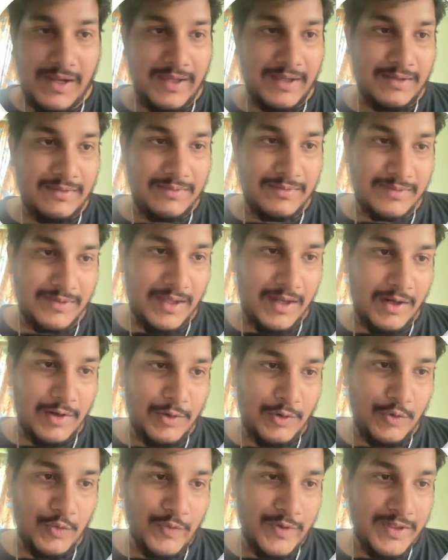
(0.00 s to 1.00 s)
Like there are
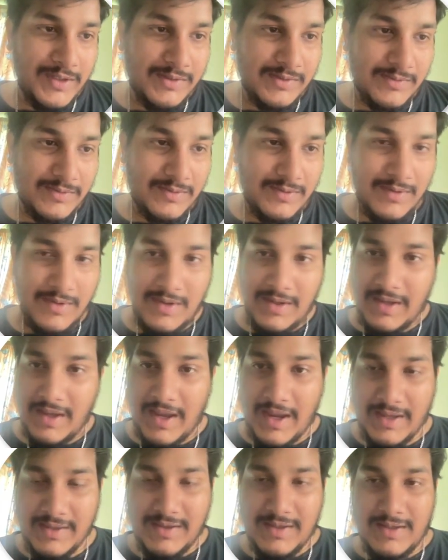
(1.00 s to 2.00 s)
two ways,
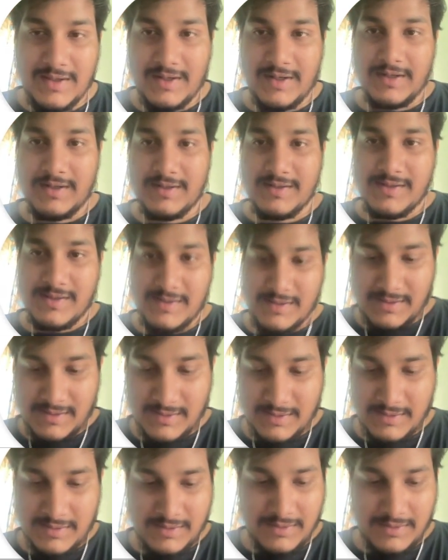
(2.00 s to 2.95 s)
either it's